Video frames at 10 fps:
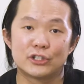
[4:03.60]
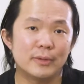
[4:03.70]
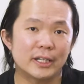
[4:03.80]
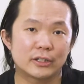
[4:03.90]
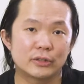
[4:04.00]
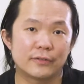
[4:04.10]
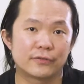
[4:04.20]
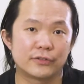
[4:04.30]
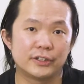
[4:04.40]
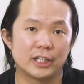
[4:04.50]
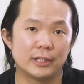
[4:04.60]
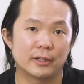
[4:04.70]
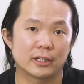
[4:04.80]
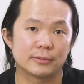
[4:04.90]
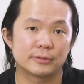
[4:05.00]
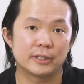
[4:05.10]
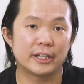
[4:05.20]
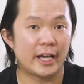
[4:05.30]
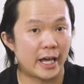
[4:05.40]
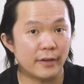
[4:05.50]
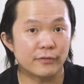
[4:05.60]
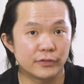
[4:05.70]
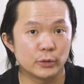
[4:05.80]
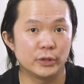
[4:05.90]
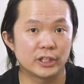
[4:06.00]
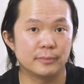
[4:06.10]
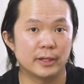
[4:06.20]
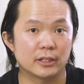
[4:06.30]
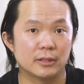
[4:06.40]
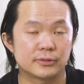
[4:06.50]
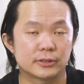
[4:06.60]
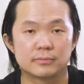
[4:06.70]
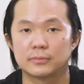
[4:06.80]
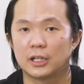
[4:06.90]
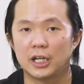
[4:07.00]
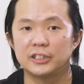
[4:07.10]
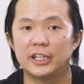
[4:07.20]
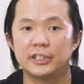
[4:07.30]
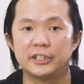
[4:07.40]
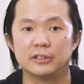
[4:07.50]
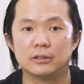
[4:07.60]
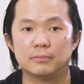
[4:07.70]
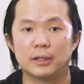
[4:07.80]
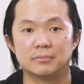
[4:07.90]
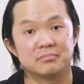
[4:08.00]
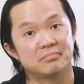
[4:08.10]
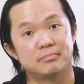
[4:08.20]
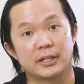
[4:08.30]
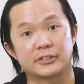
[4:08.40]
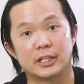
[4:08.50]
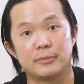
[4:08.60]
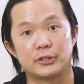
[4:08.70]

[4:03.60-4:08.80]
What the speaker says: too bad they don't have free daily backups, but they have free weekly backups. Hardly ideal, but beggars can be